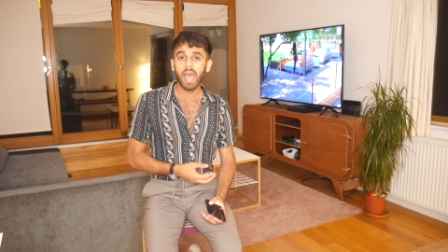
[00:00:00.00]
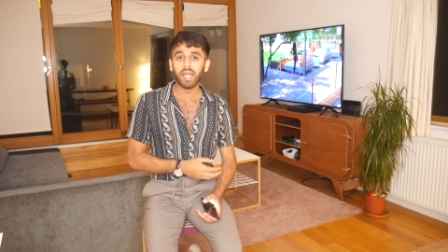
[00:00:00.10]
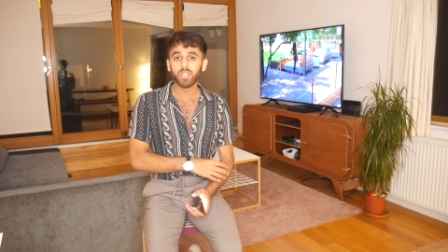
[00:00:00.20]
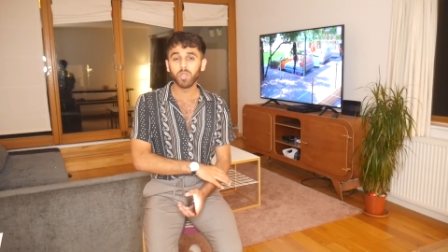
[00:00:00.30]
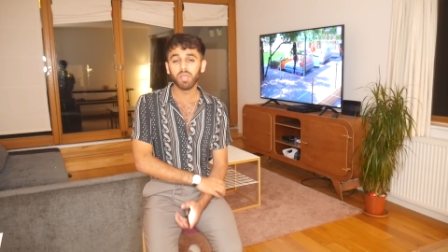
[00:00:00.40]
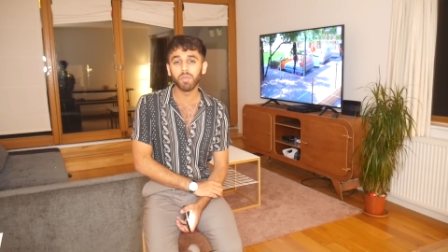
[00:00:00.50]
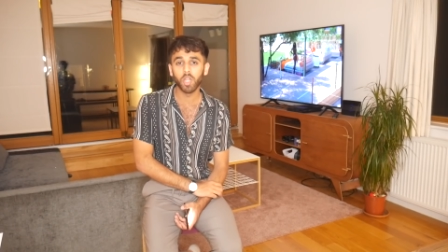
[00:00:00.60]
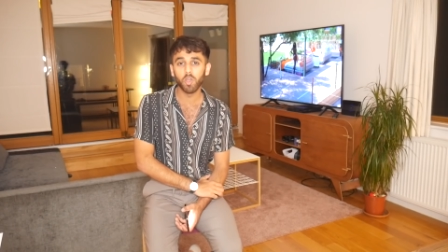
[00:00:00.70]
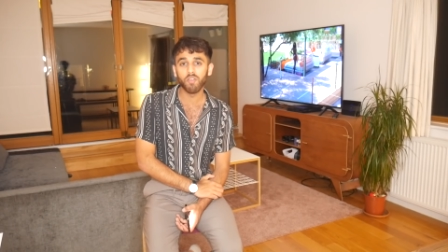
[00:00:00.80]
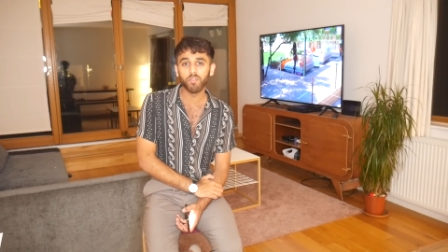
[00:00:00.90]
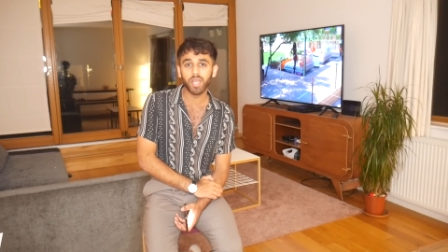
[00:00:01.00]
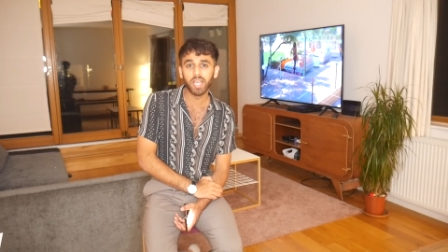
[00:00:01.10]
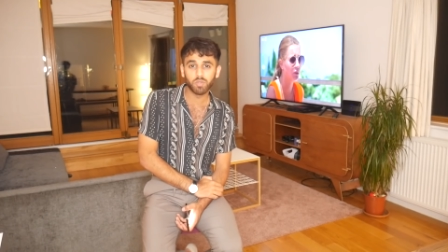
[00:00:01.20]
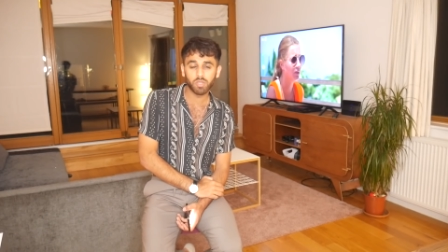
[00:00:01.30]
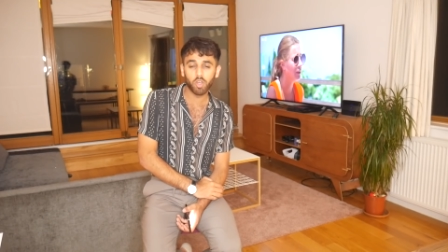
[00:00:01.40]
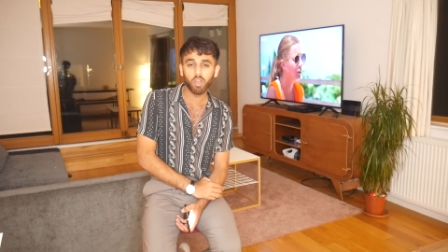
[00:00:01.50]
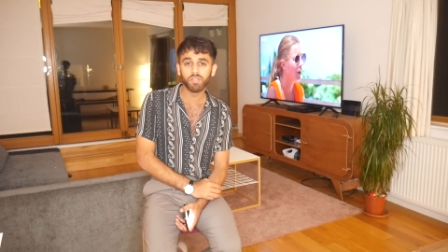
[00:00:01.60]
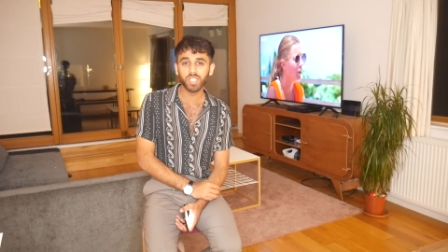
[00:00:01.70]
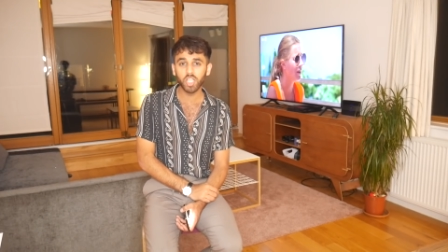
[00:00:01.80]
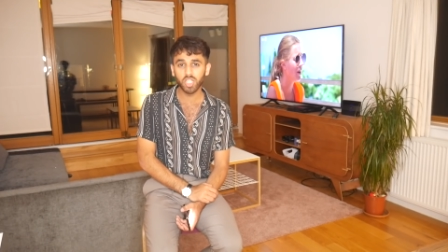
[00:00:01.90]
and do let me know if you guys will start a
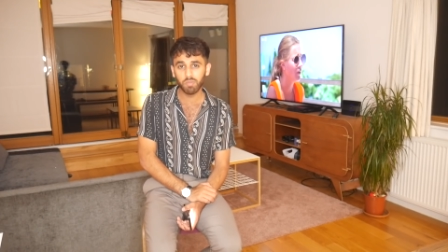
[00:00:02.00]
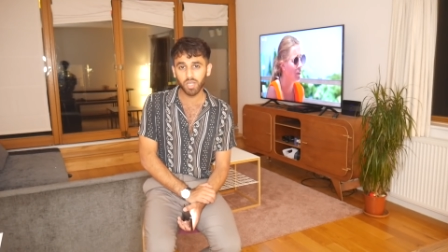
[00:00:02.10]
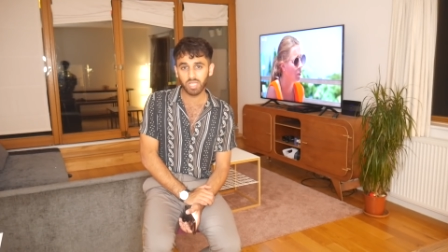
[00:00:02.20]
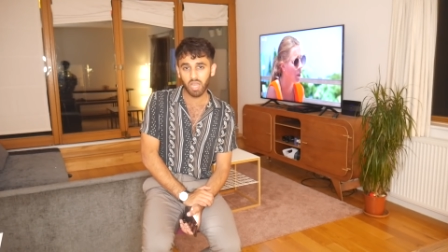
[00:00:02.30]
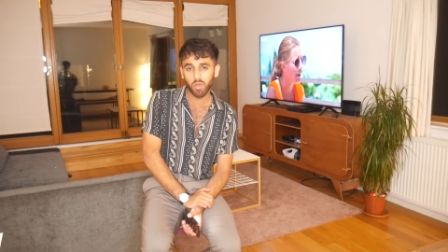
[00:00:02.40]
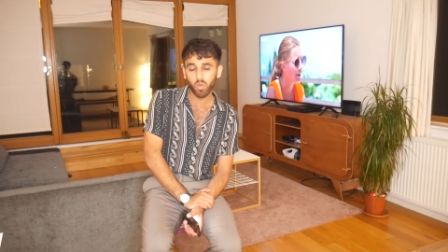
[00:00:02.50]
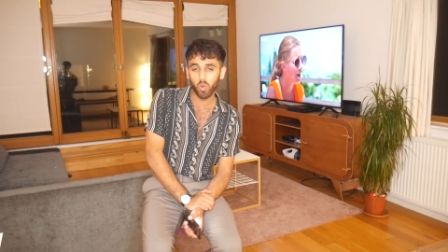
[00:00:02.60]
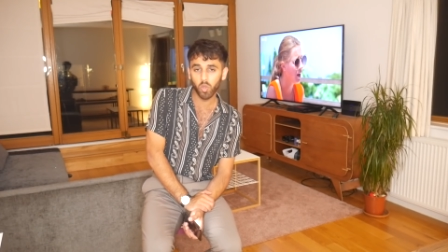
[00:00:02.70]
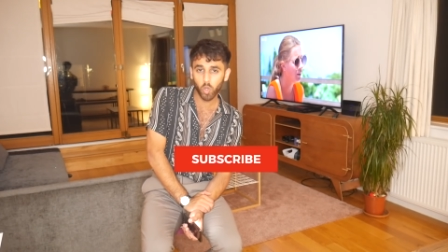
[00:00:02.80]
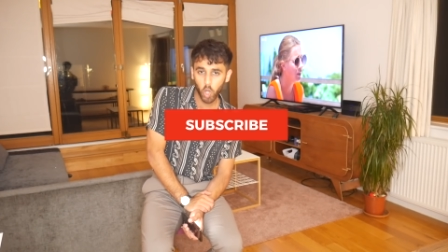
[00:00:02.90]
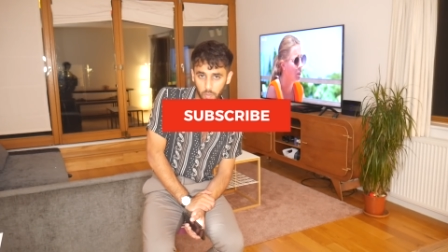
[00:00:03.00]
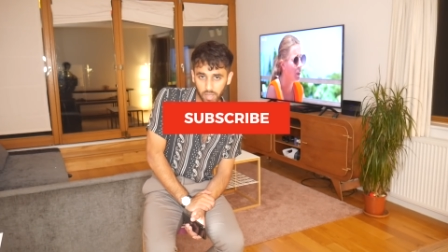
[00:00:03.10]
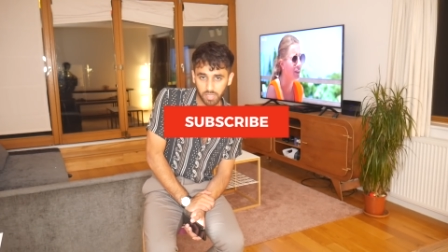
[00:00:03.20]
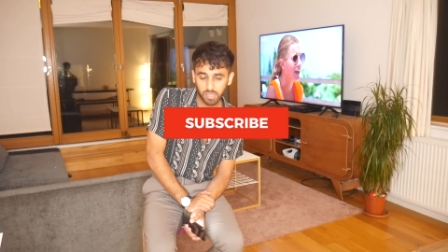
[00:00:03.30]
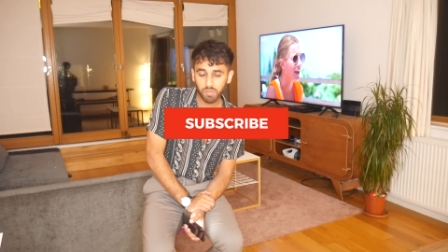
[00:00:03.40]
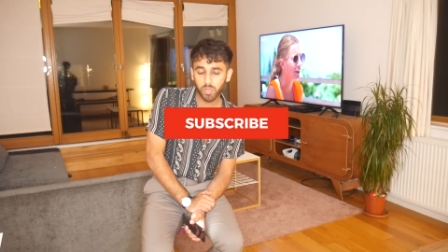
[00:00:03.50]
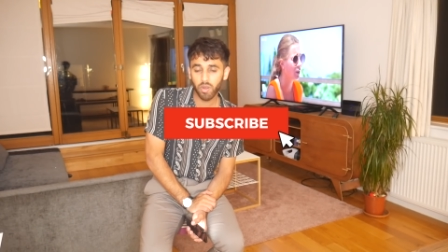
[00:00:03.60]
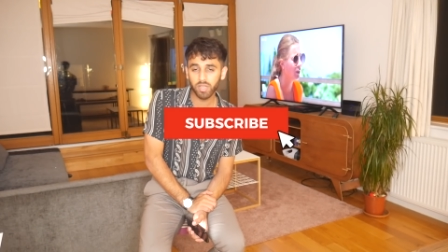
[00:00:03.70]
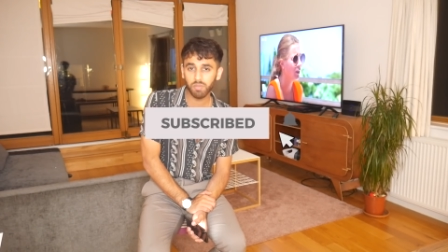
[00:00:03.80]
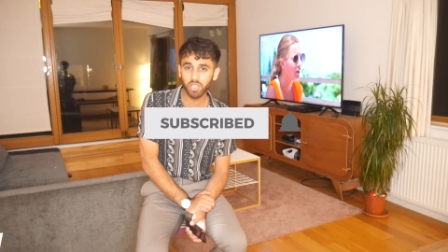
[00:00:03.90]
conversation because I read all your comments.
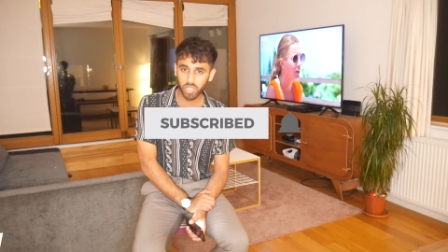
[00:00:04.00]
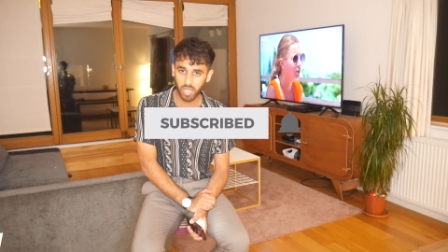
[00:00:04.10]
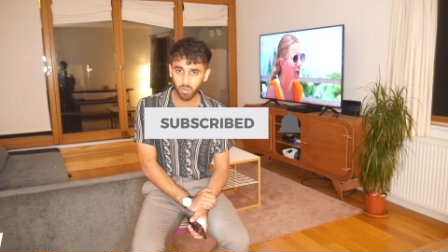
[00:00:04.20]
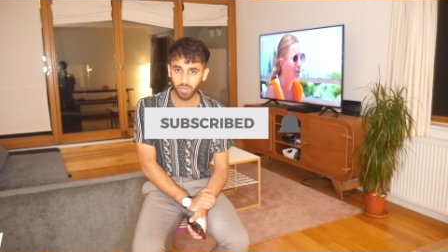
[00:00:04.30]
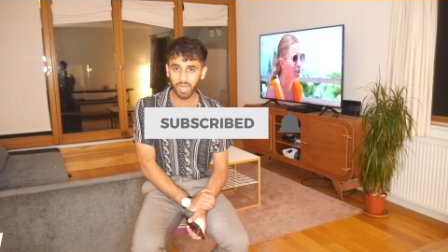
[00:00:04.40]
Subscribe to my channel,